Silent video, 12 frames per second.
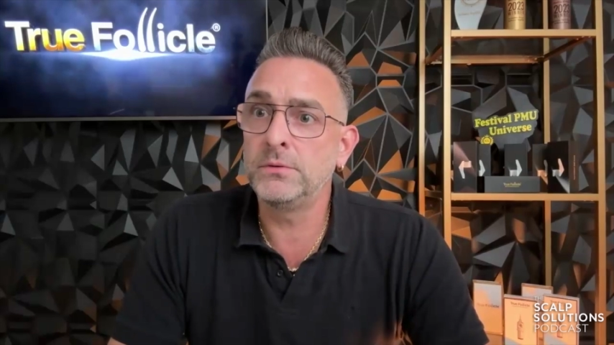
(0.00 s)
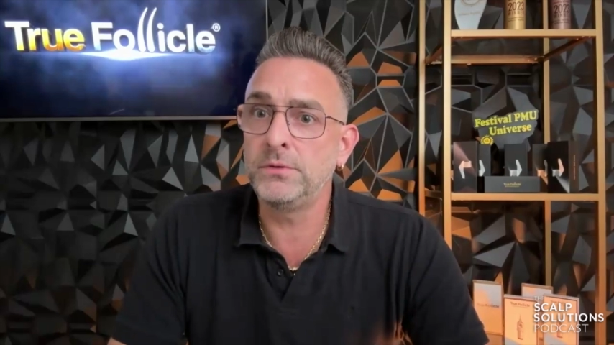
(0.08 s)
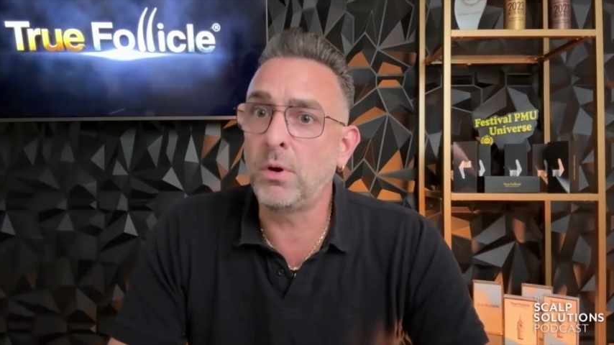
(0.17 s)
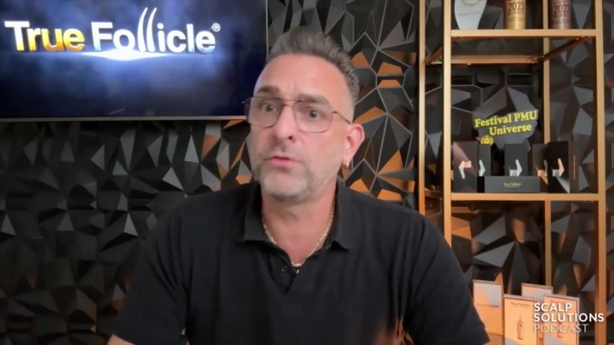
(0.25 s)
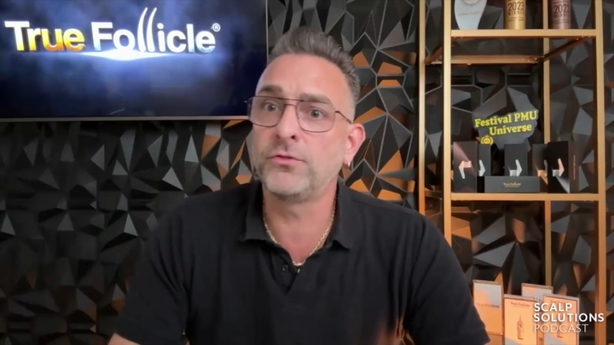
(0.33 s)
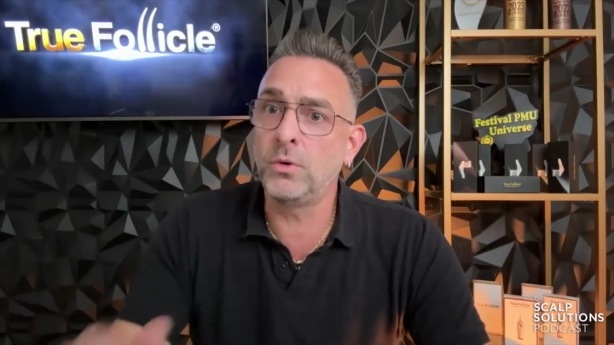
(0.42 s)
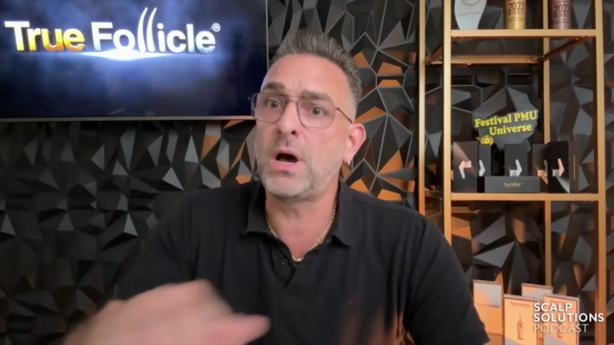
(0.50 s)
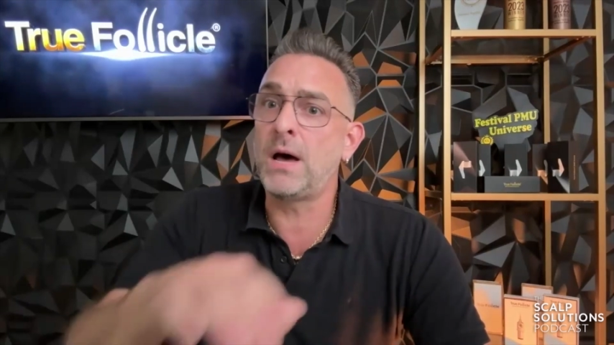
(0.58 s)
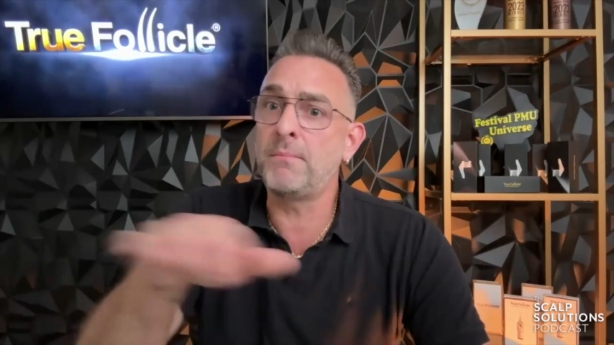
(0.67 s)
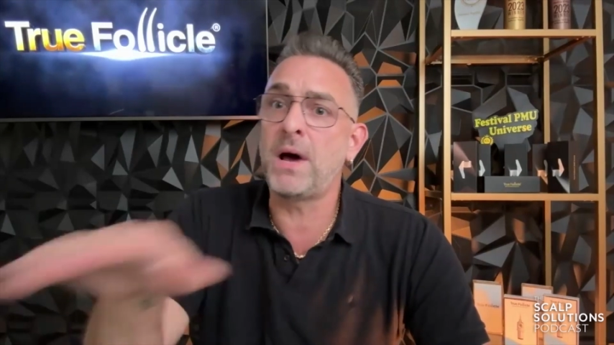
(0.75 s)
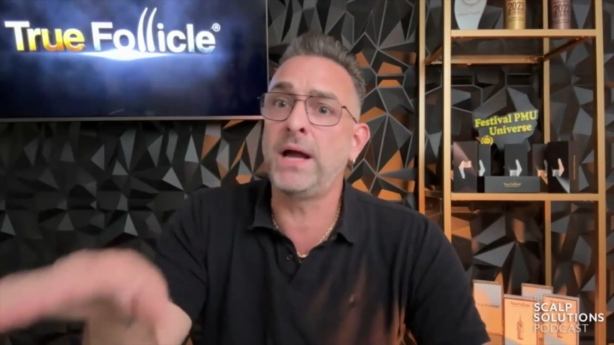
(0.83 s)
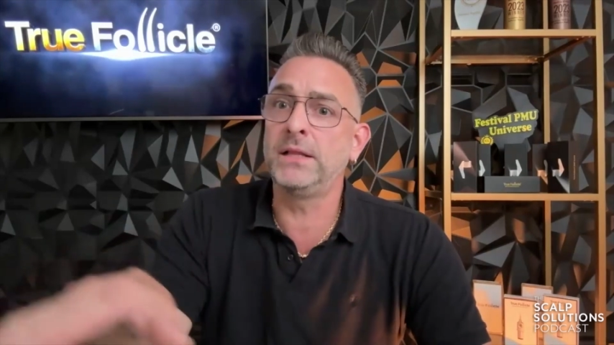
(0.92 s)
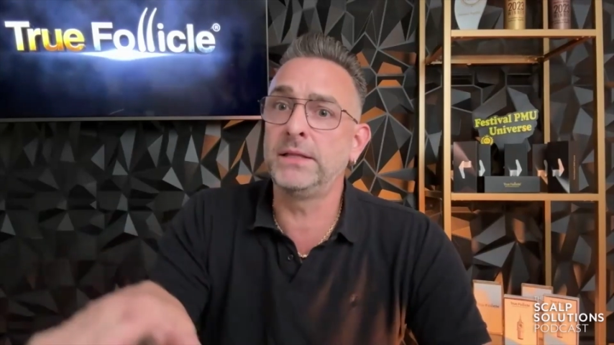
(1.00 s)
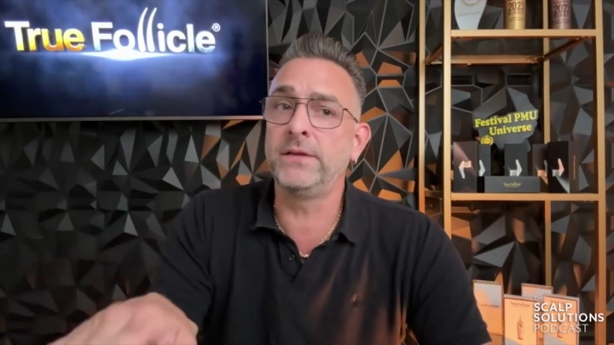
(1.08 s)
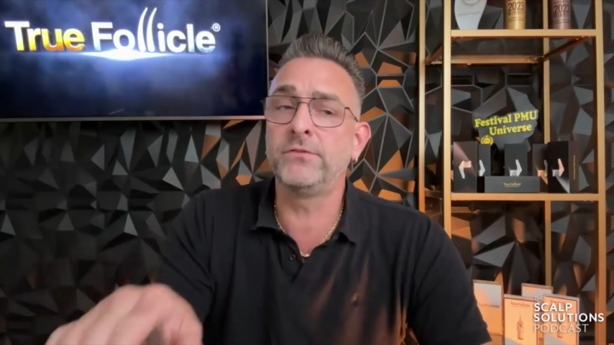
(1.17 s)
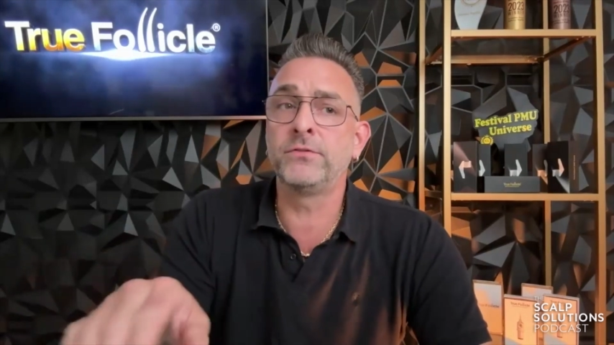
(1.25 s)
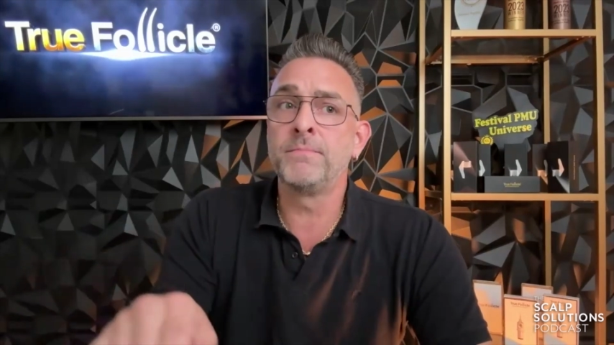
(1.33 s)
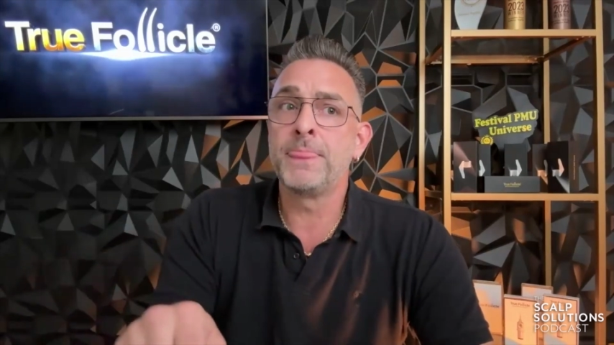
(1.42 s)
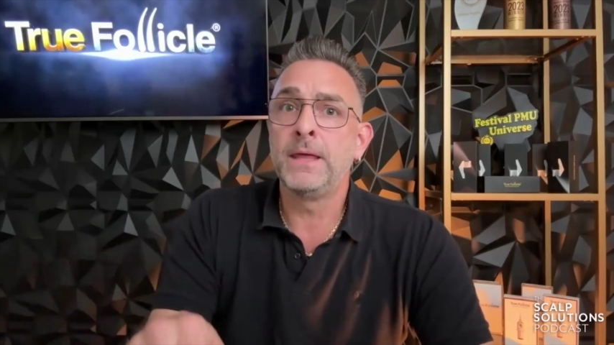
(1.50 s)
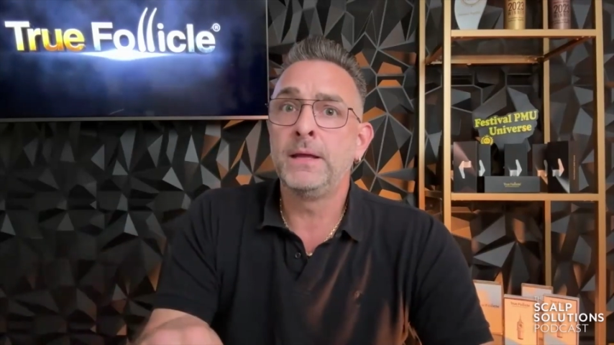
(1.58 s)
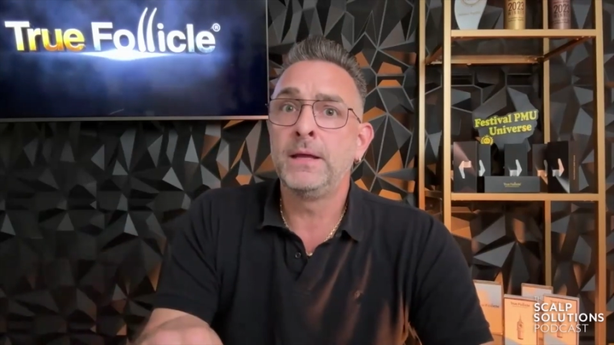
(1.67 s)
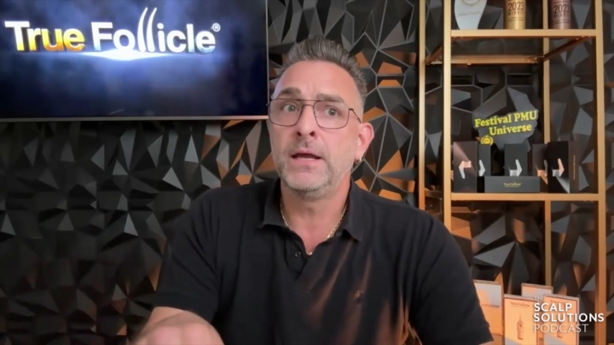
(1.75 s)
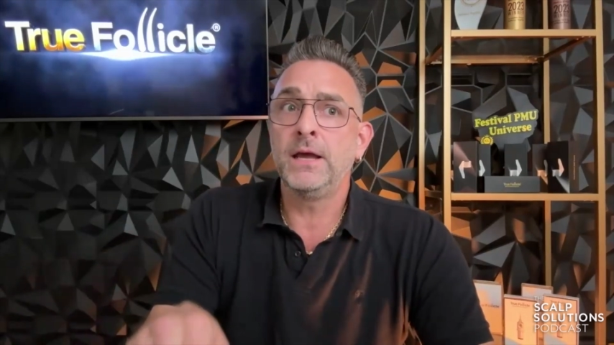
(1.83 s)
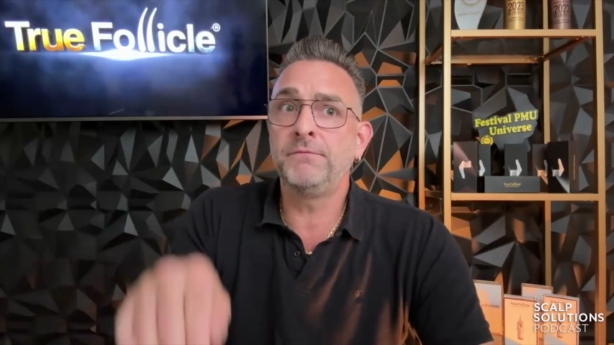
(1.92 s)
also on my links,
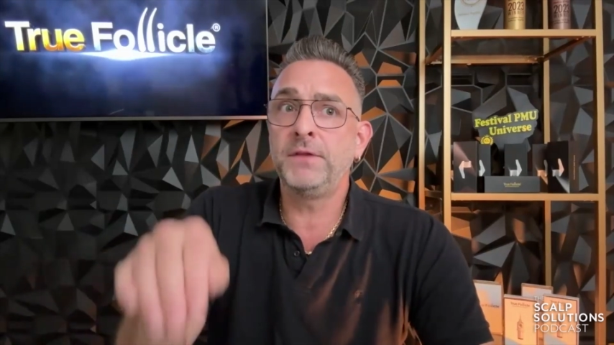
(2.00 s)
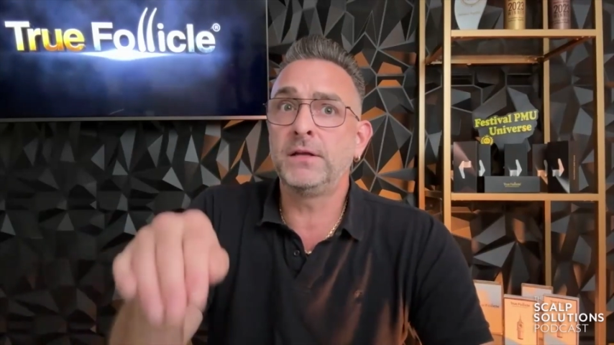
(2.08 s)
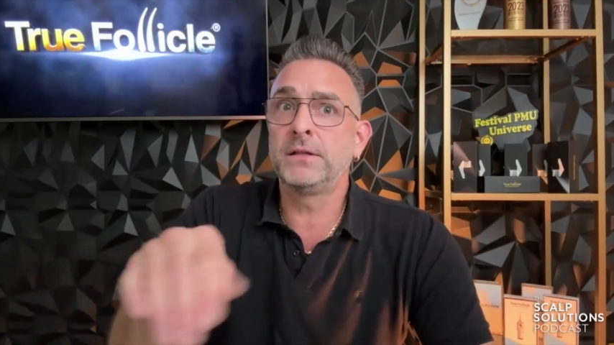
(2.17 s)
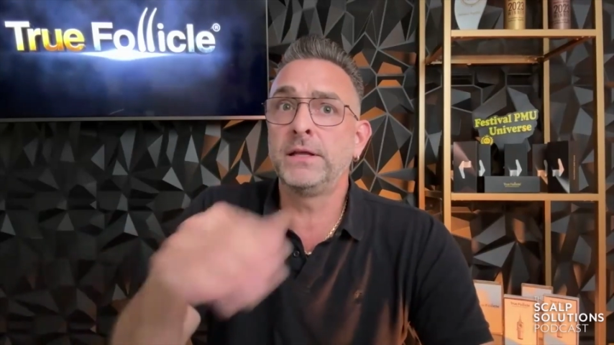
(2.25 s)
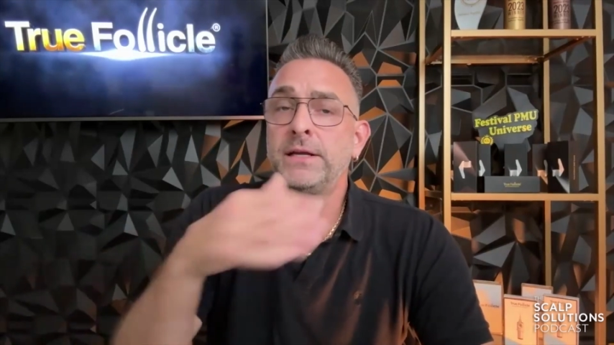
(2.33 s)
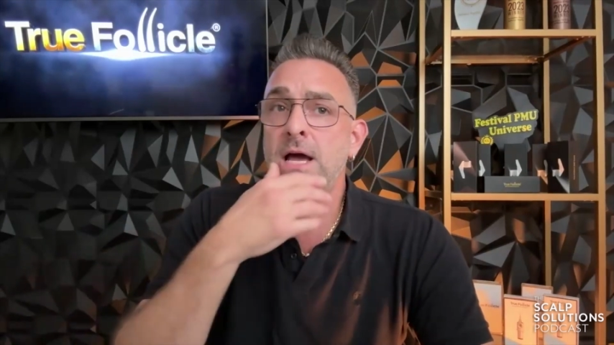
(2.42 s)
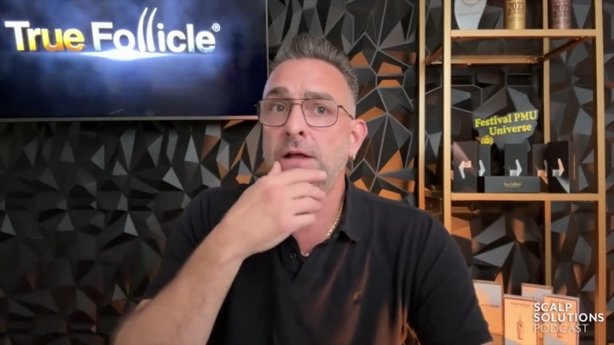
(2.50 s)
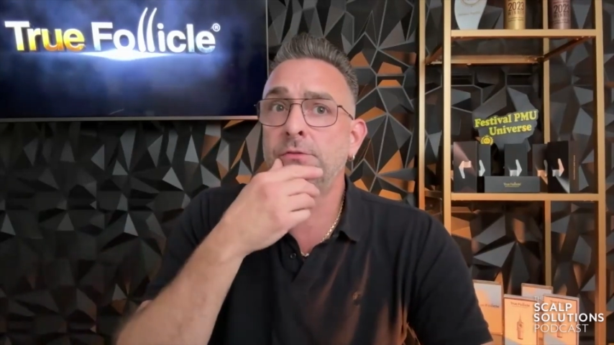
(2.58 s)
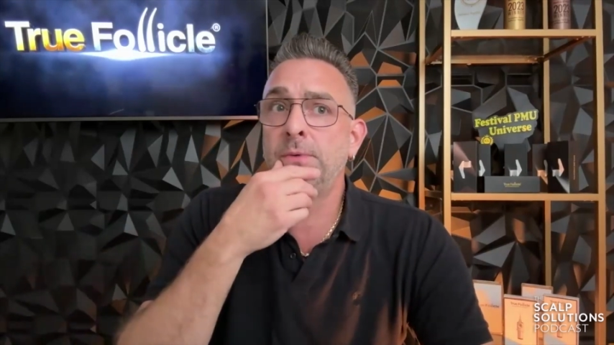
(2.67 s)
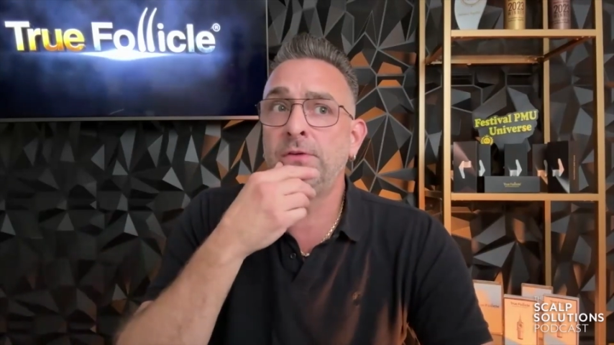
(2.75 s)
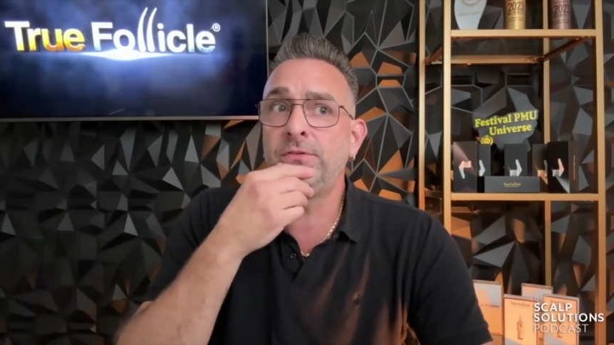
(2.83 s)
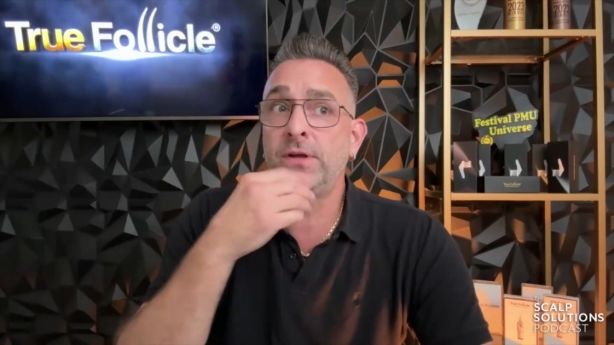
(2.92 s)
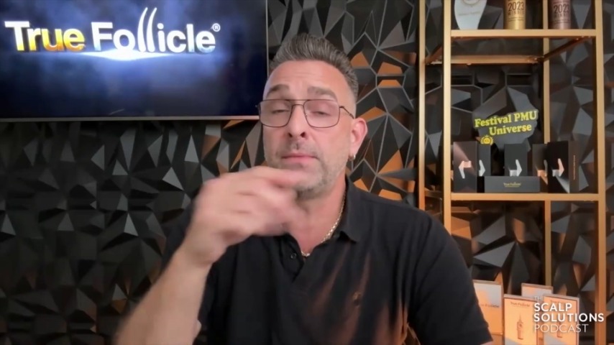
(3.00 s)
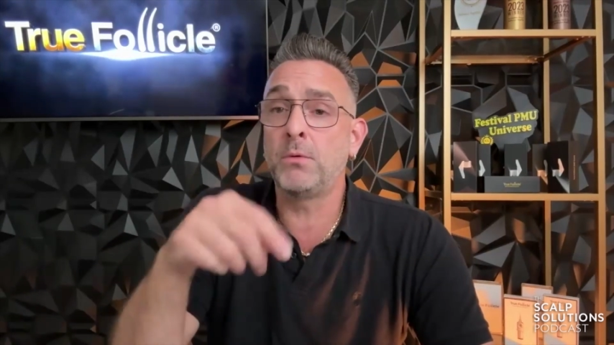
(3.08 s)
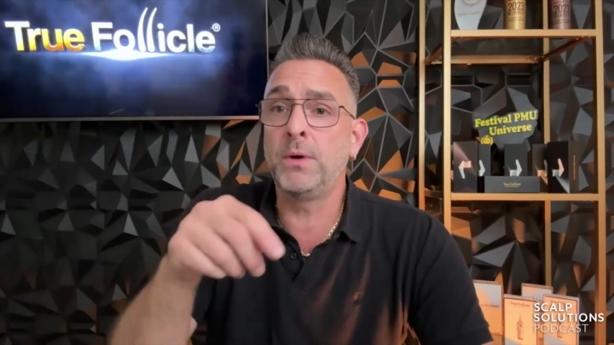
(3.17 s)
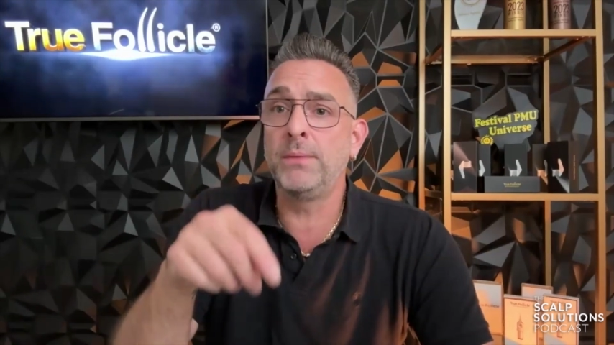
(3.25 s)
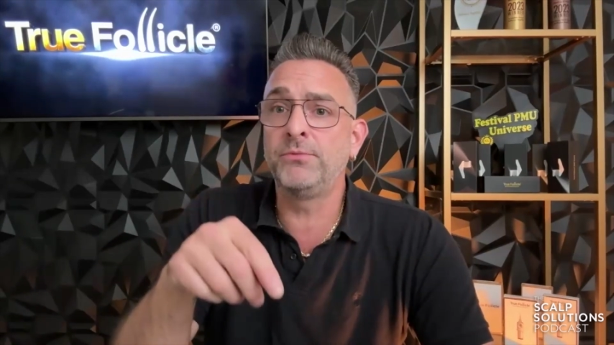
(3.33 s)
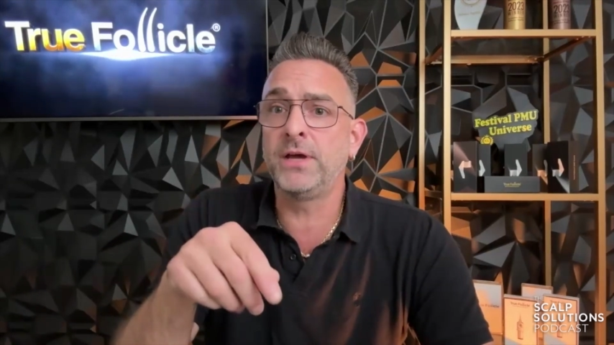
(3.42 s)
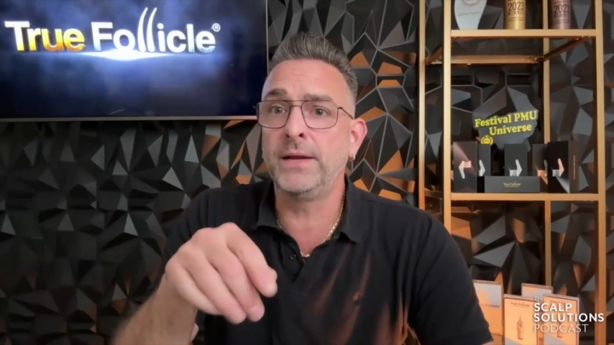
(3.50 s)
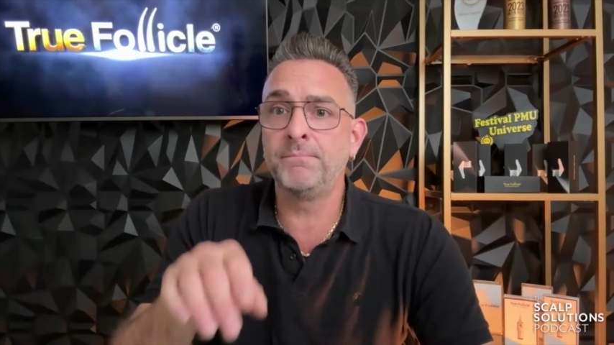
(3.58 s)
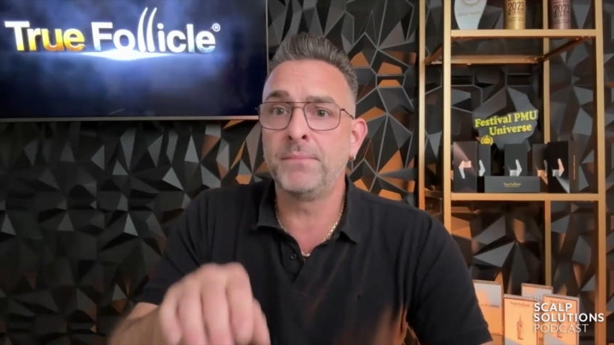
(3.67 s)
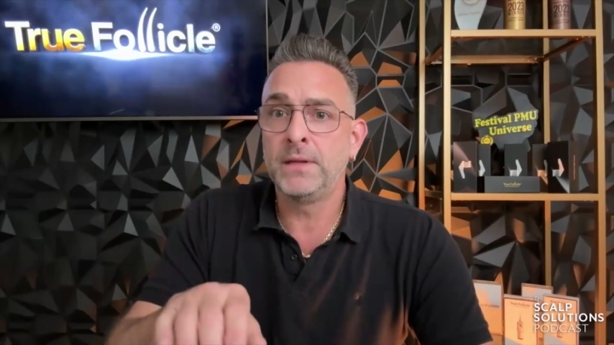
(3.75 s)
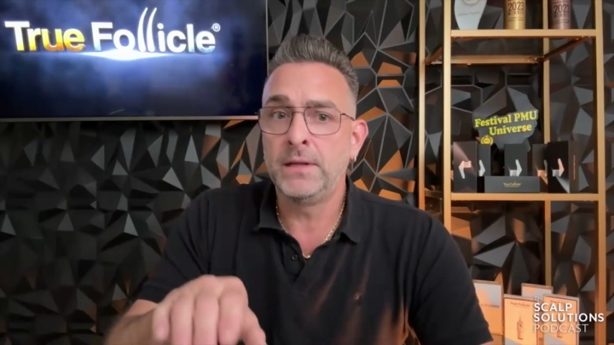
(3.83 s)
if they click on, especially on my website,